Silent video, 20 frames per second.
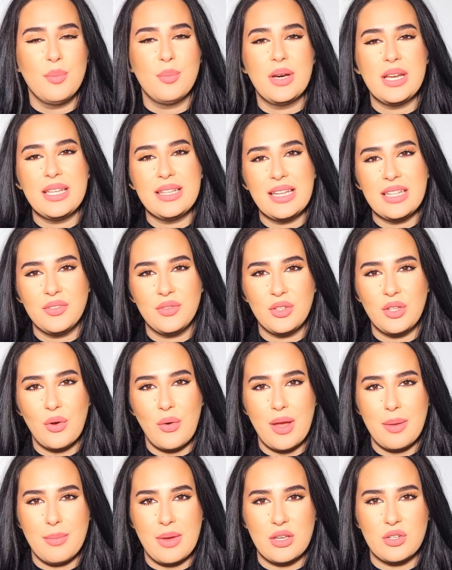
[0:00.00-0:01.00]
But in that
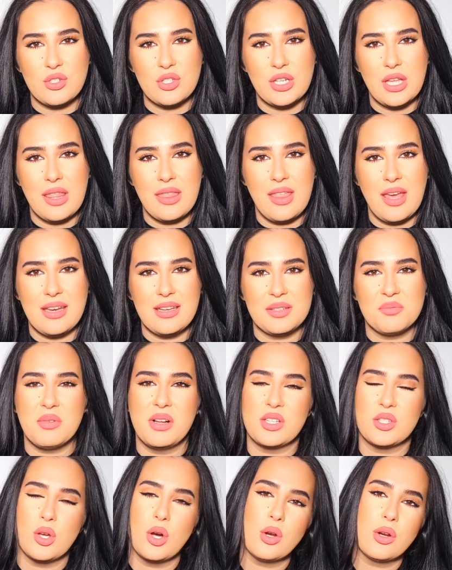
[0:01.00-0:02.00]
video I mentioned that it
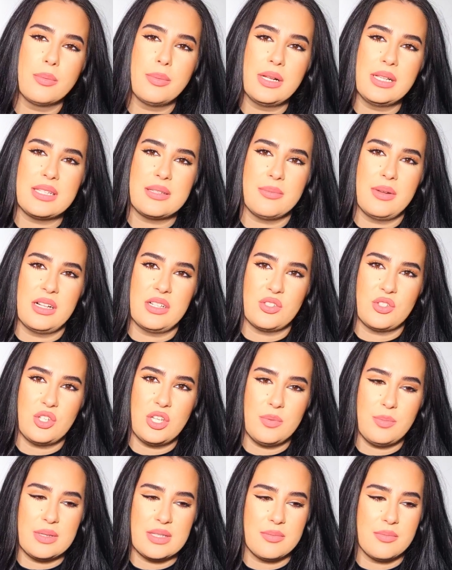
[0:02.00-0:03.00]
smells horrible, it smells
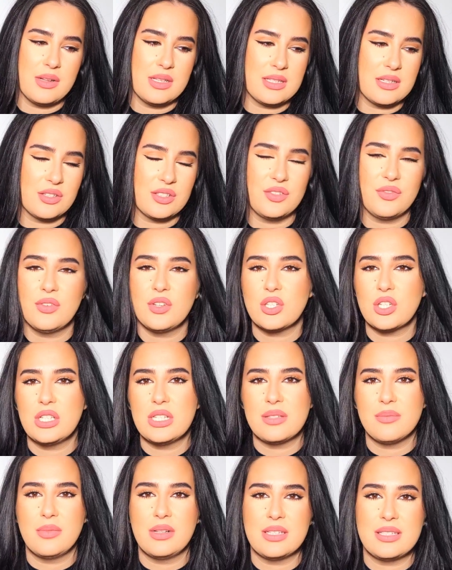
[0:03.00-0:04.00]
cheap, it smells
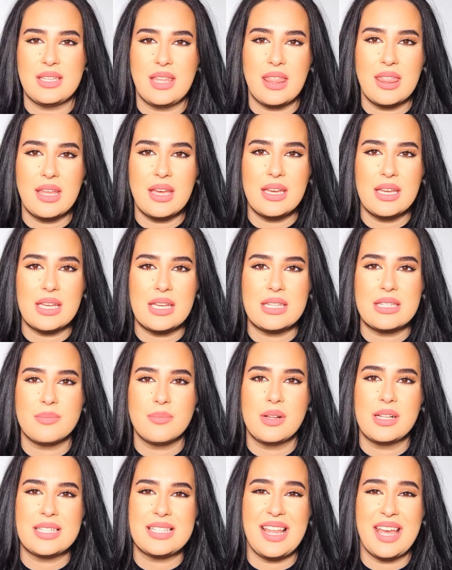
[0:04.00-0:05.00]
artificial, it smells synthetic, it
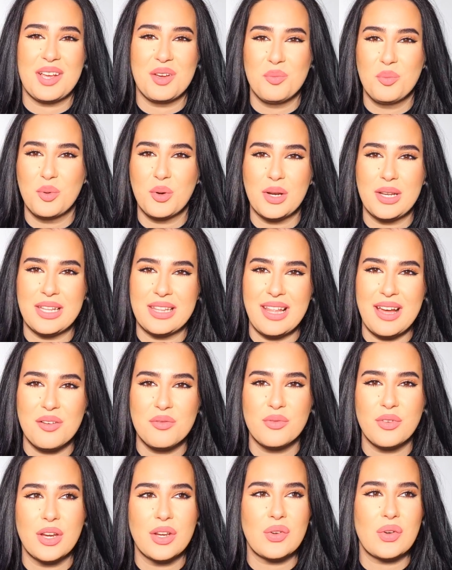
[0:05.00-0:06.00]
smells like a poorly
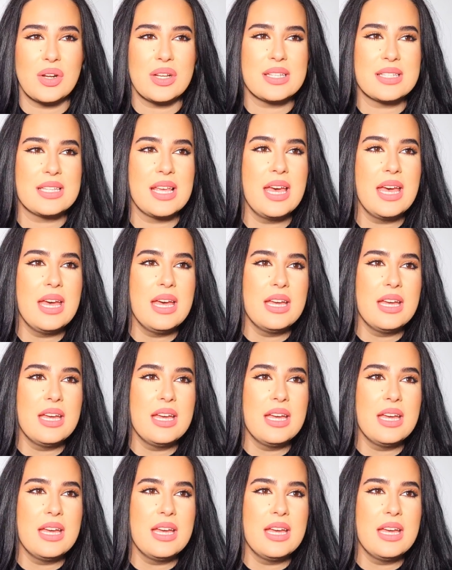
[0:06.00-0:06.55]
done fragrance.